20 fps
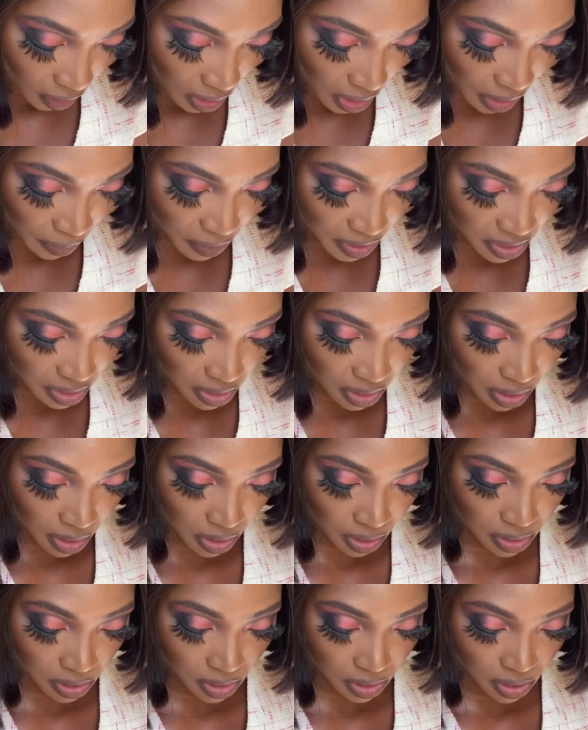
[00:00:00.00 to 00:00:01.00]
me see
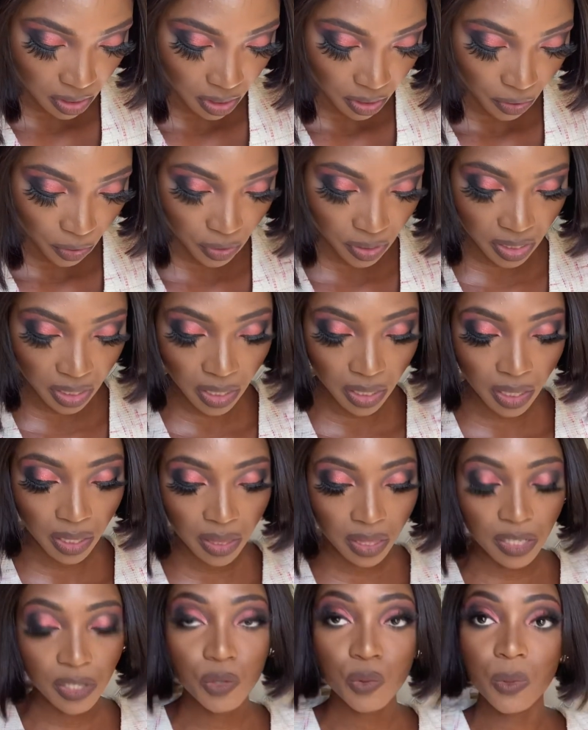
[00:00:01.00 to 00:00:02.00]
this. You see
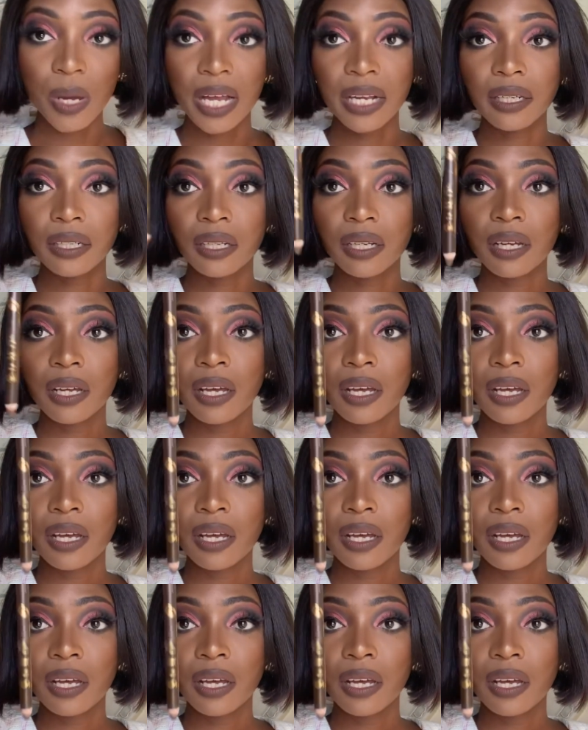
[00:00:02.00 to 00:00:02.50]
this one?